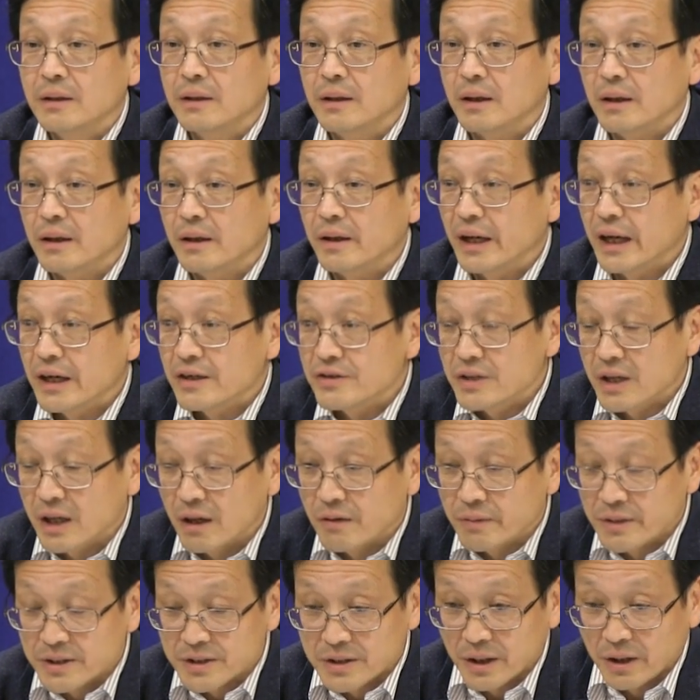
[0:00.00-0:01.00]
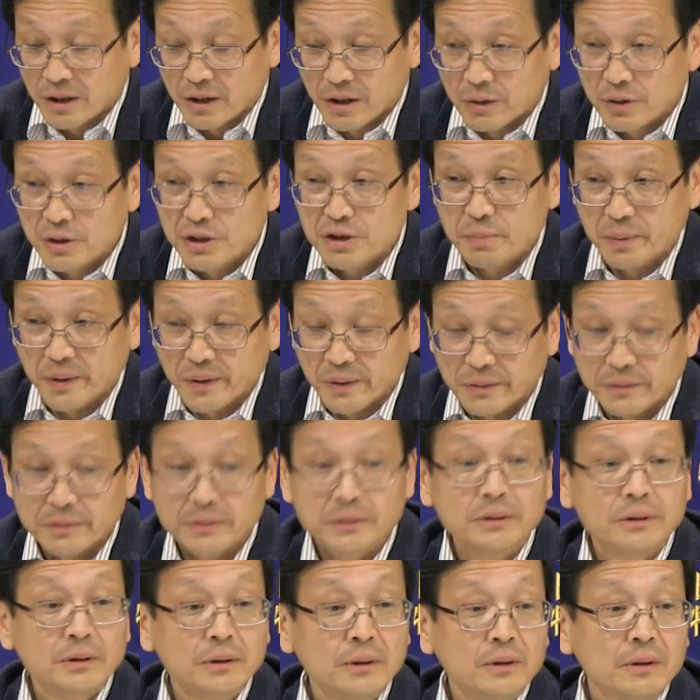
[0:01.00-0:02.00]
The healthcare facility
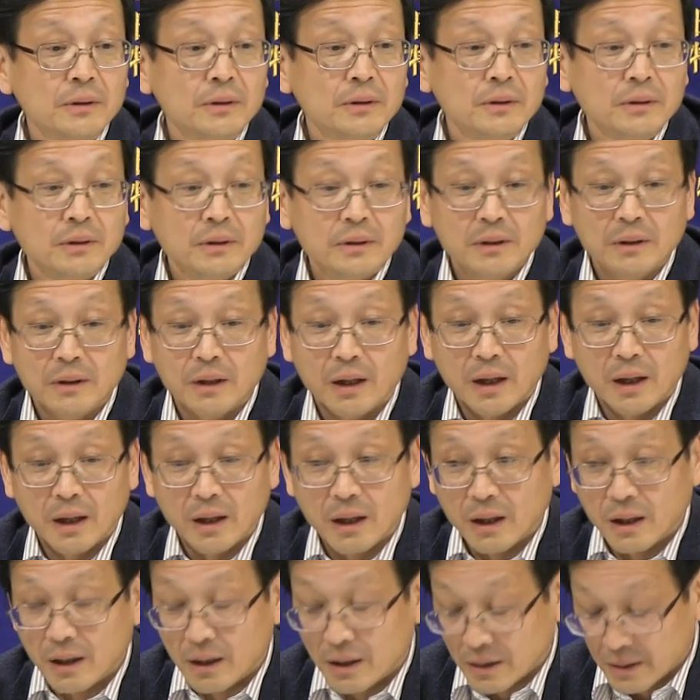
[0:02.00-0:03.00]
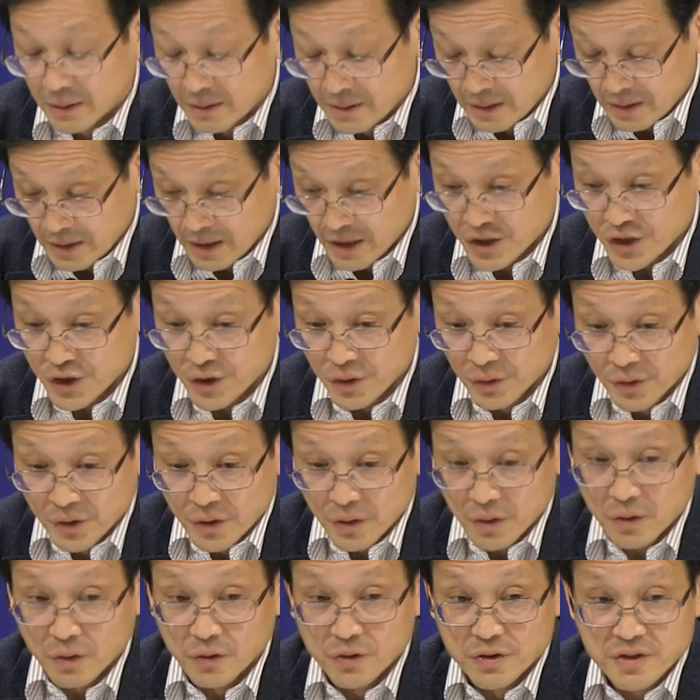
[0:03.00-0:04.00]
hospitals, they
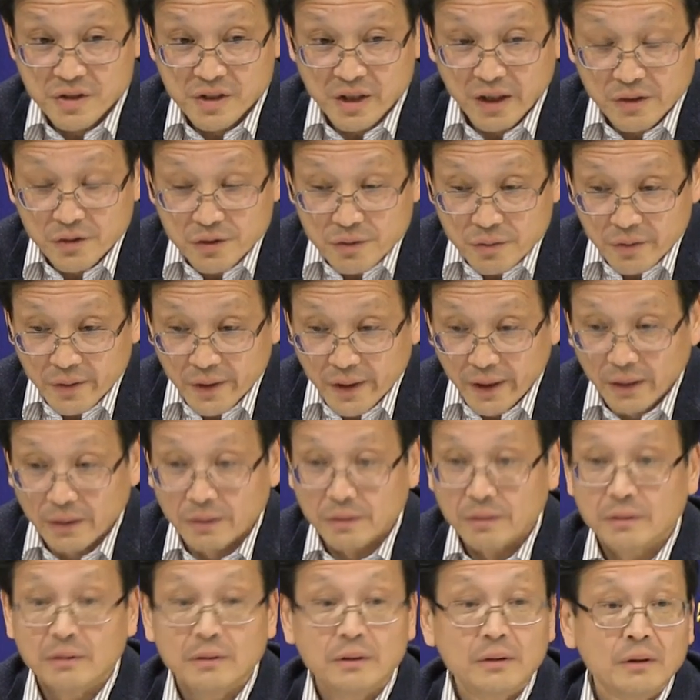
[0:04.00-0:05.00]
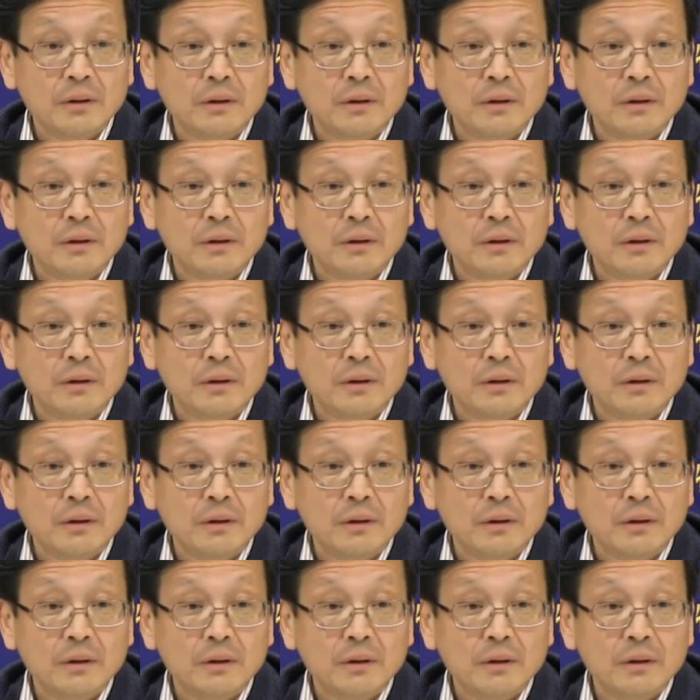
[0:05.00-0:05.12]
should concentrate